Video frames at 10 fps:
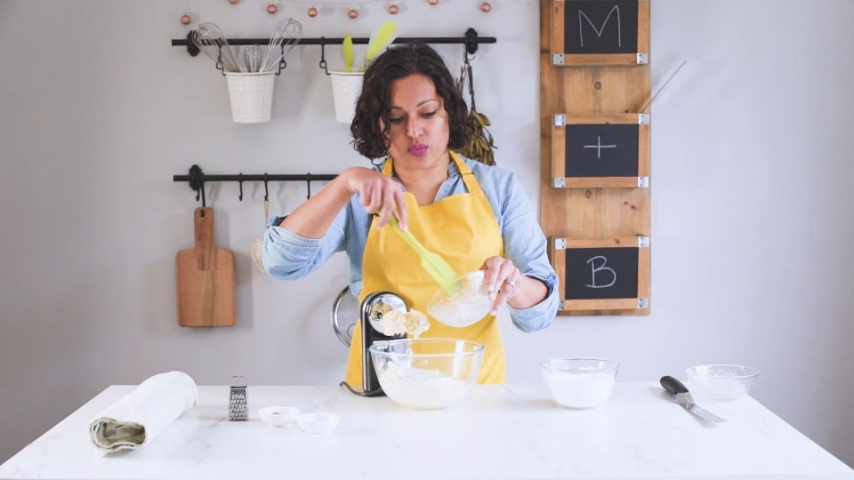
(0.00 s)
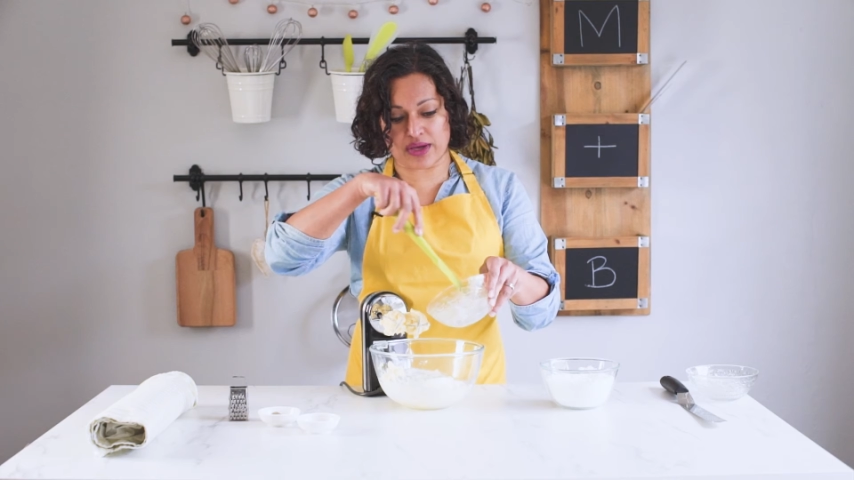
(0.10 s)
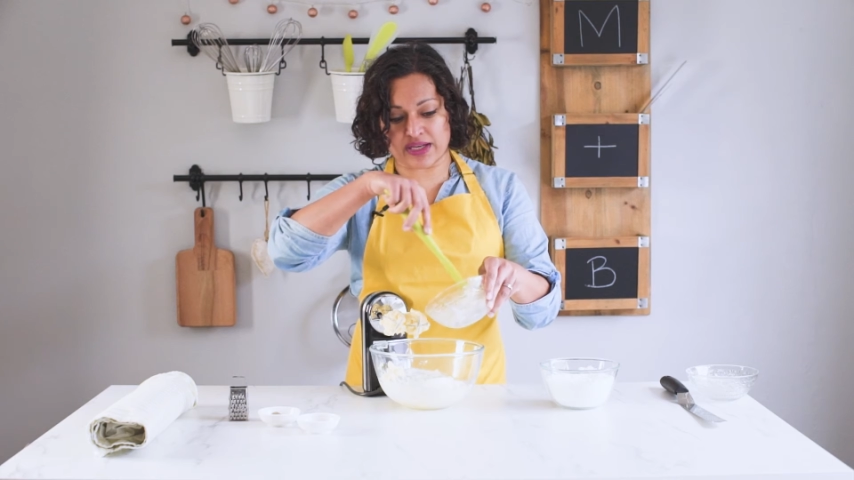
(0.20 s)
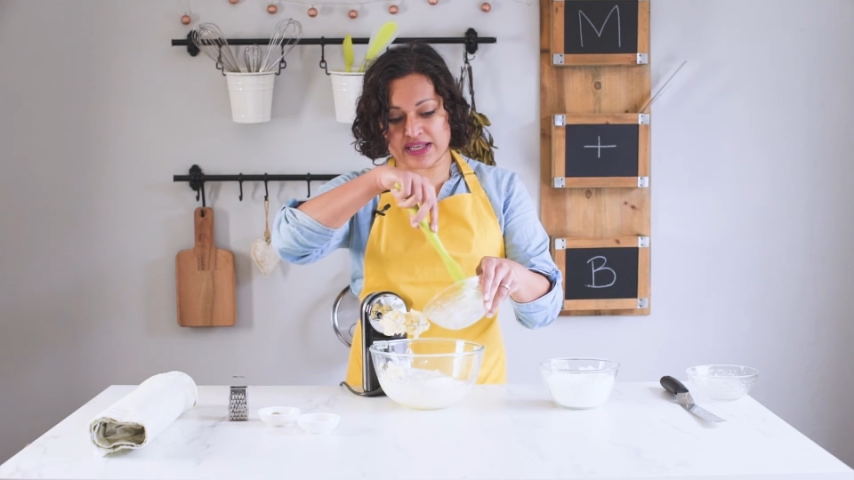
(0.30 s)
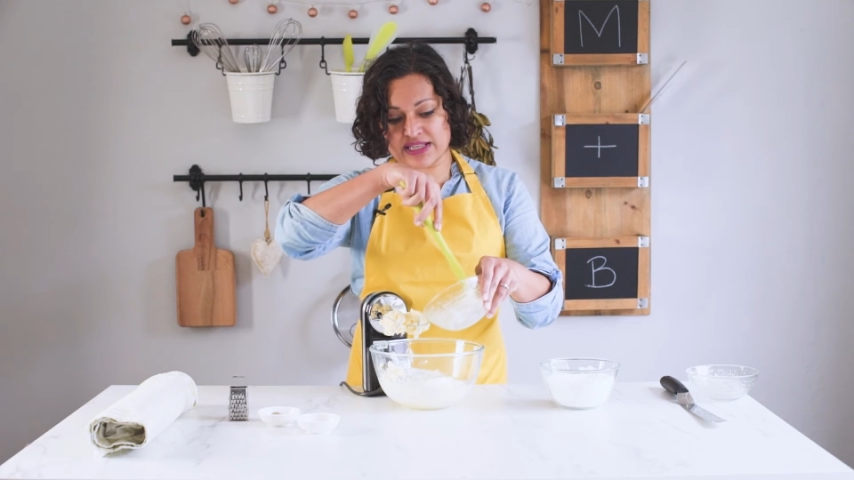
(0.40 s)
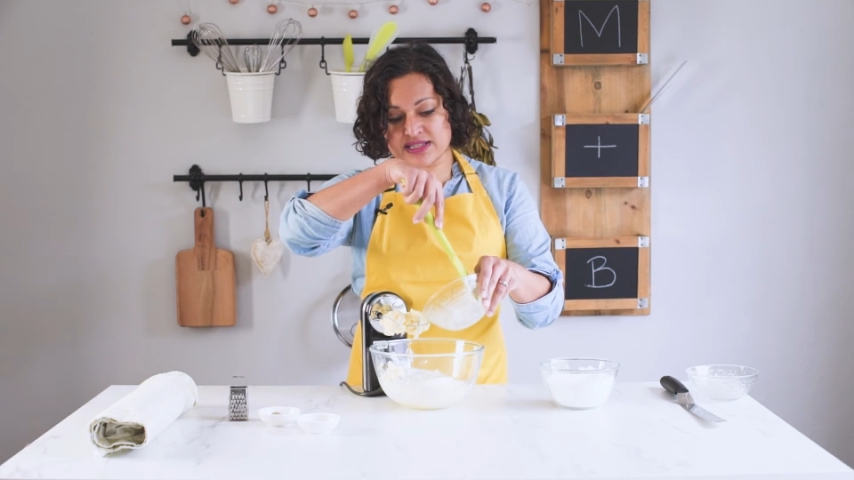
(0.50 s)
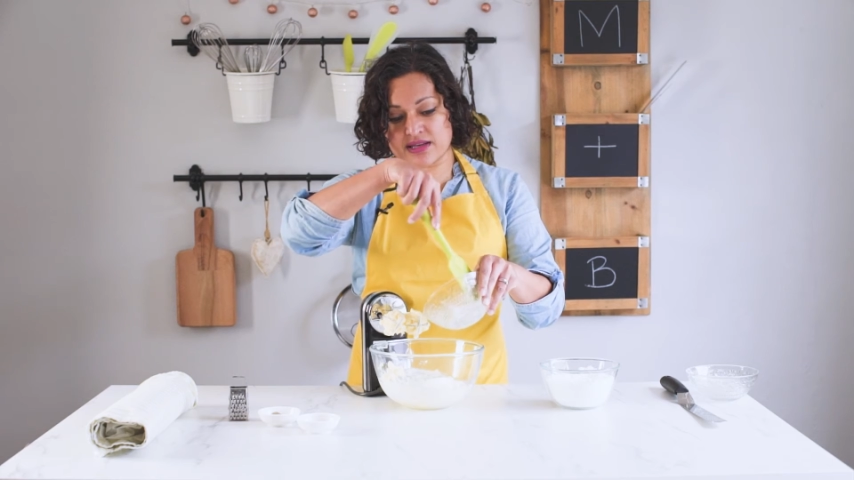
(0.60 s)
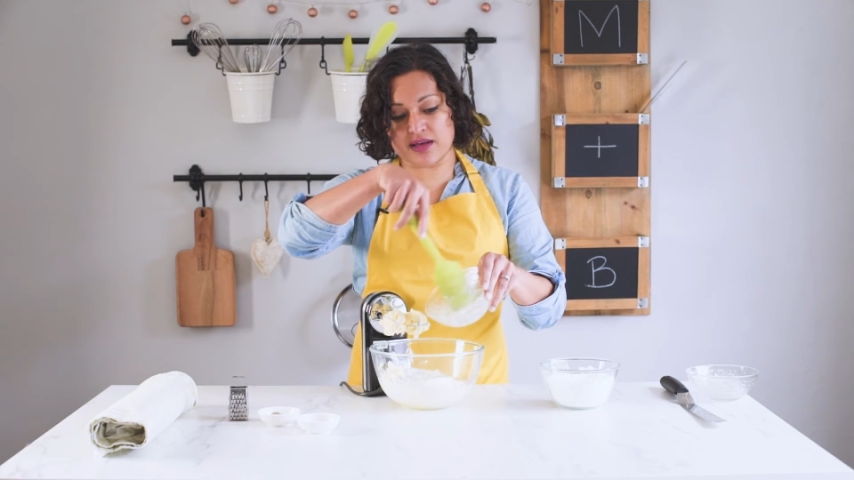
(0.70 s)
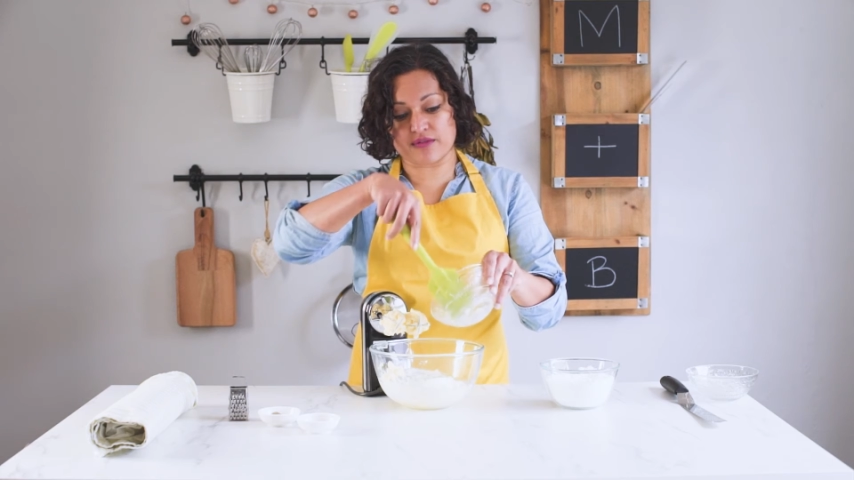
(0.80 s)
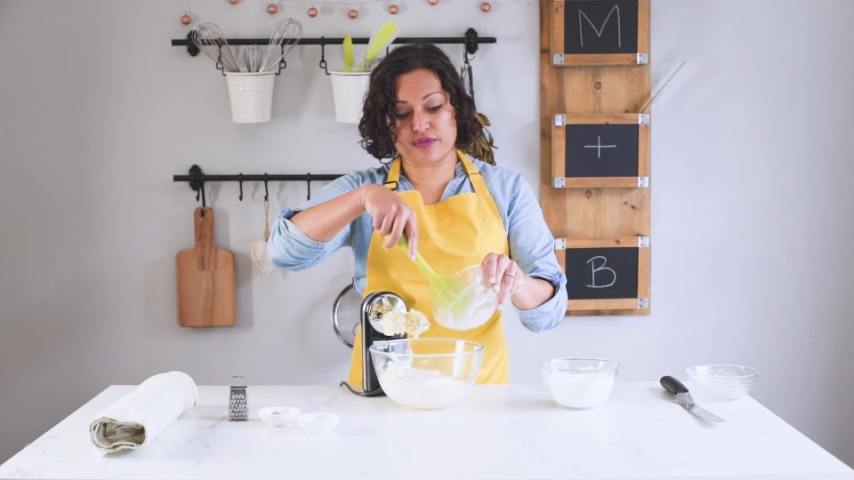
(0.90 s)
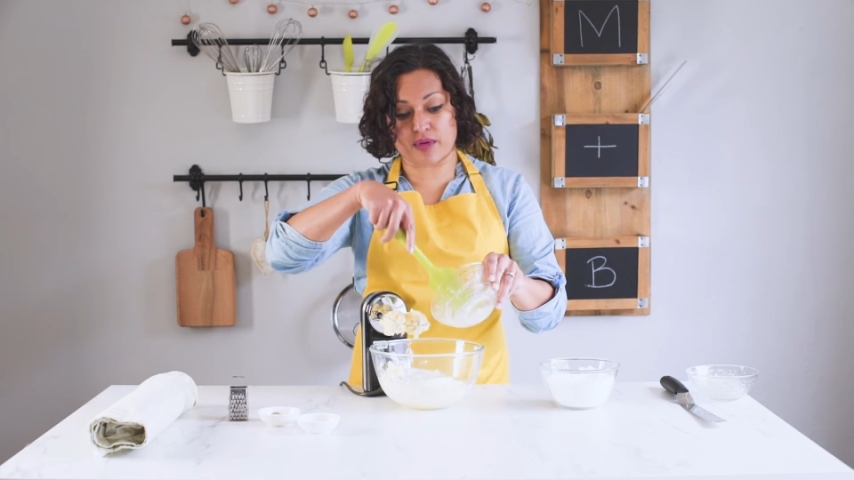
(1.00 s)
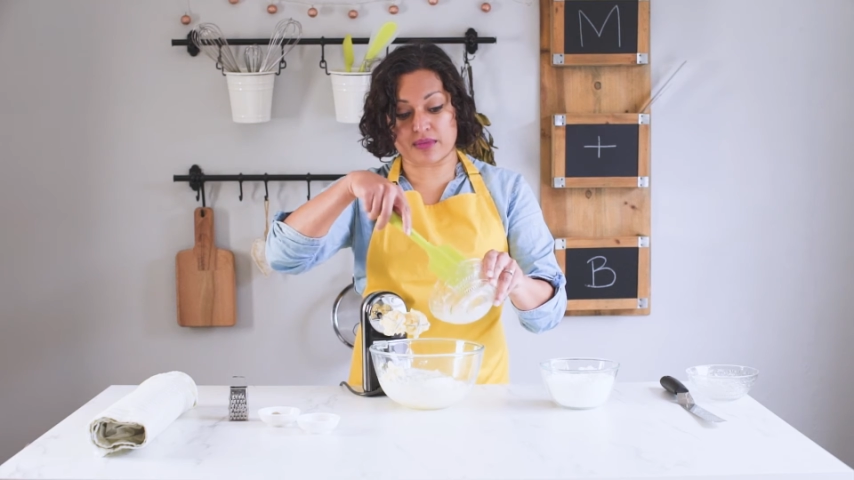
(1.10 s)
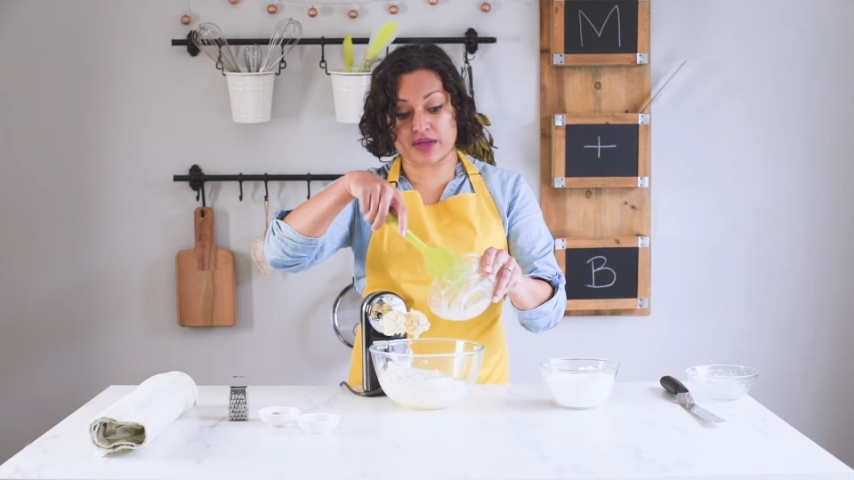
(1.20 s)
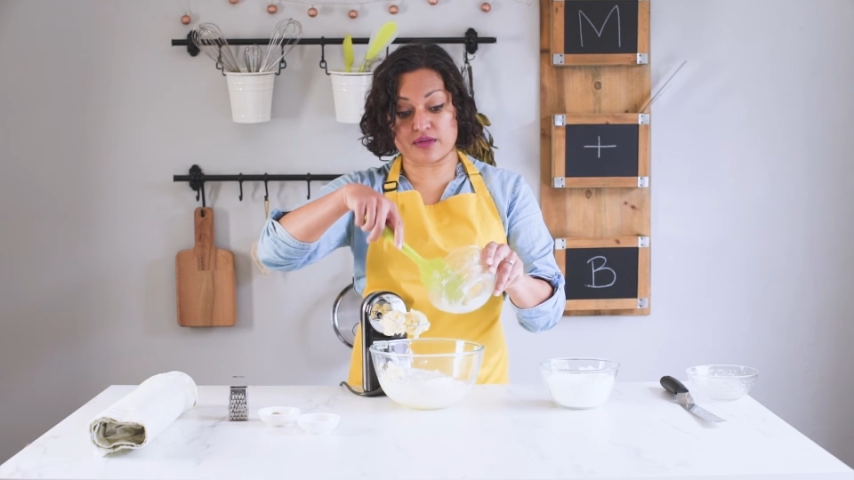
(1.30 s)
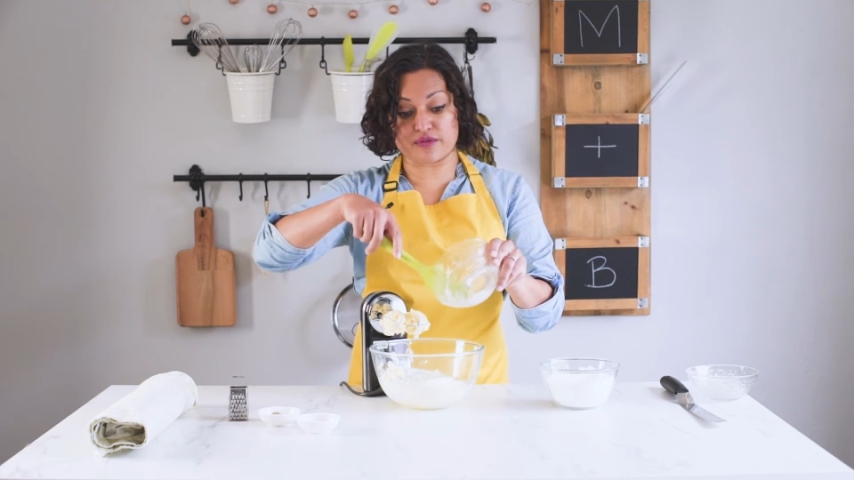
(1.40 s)
when it is from
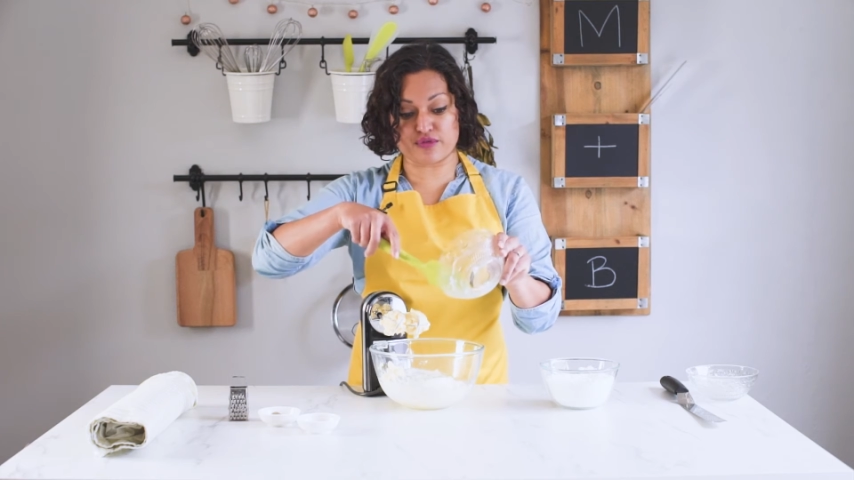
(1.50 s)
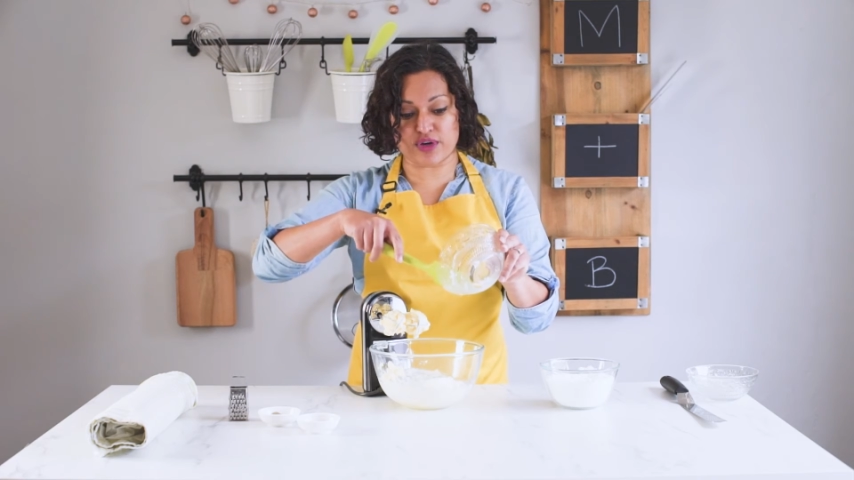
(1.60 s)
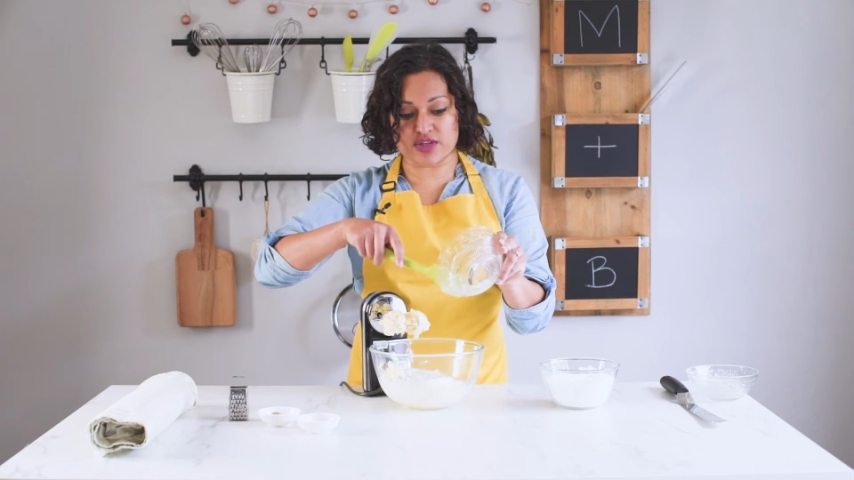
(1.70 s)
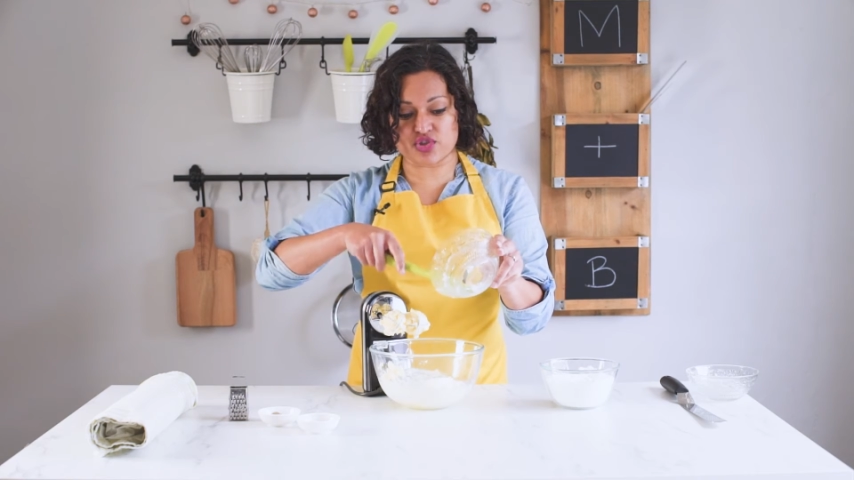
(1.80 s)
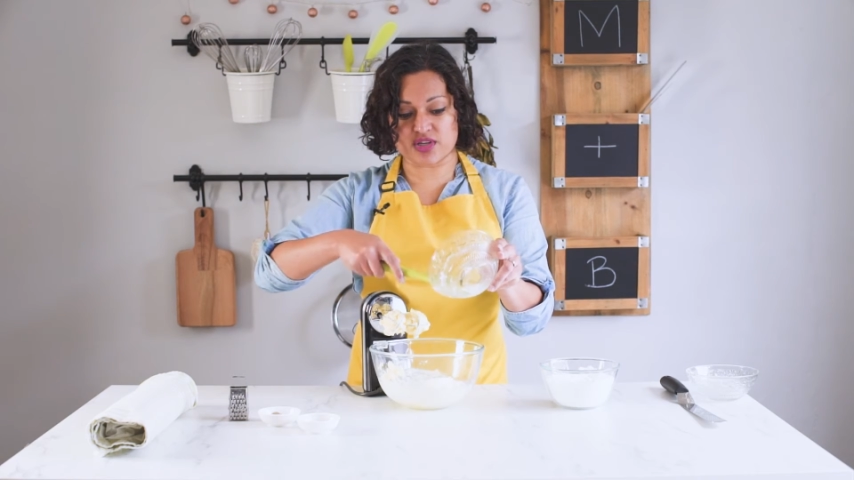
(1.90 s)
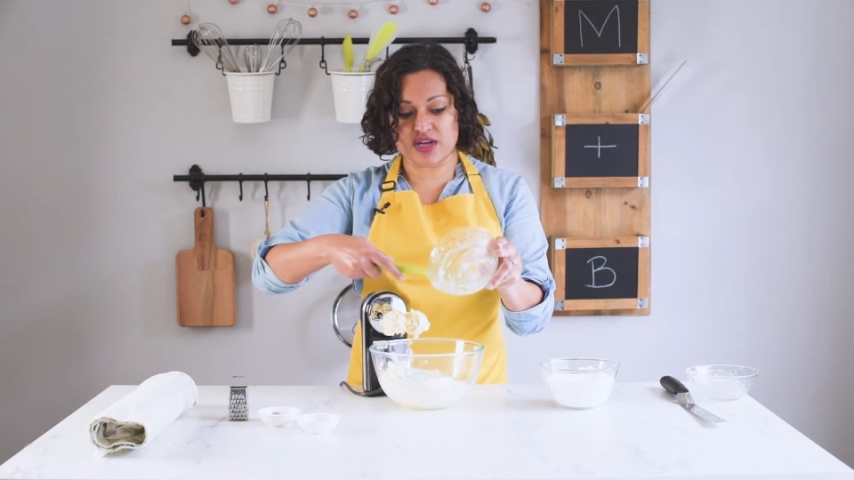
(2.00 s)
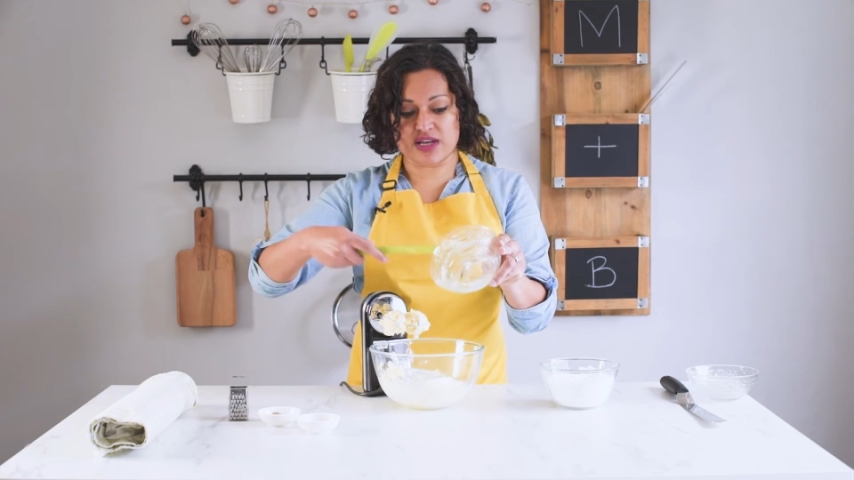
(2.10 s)
the fridge,